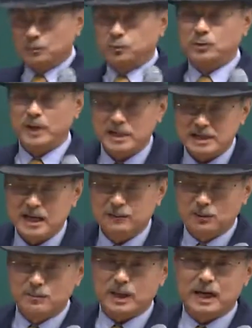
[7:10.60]
would wealth
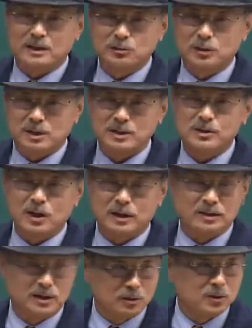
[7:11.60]
redistribution be
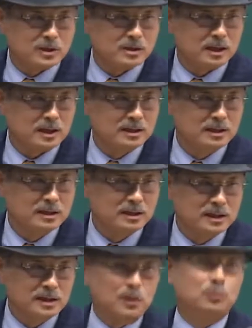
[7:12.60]
possible or not?
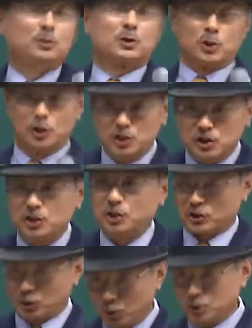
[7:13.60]
That's possible with
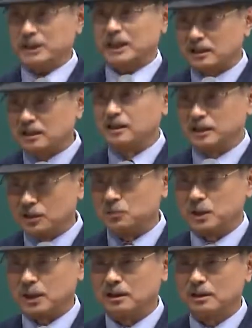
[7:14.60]
land in a feudal
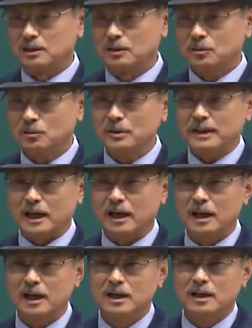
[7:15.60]
system. On the other
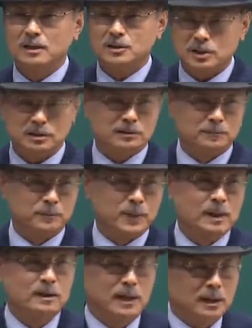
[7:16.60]
hand,
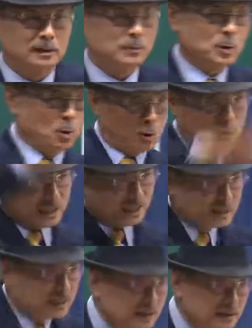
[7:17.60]
would wealth
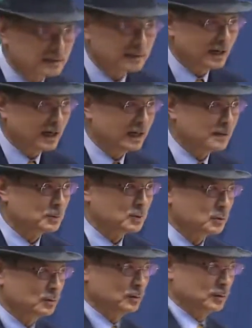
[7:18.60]
redistribution be
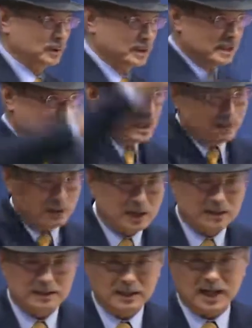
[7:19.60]
possible with
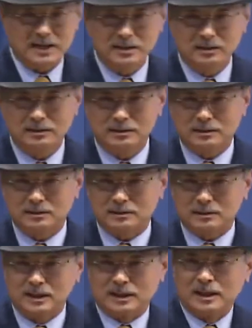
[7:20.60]
current forms of
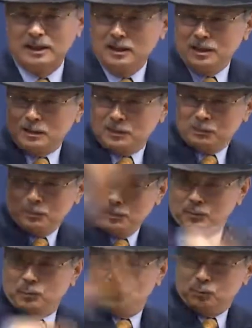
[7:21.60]
wealth,
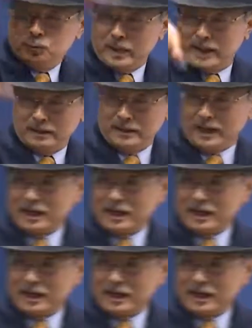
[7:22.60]
such as factories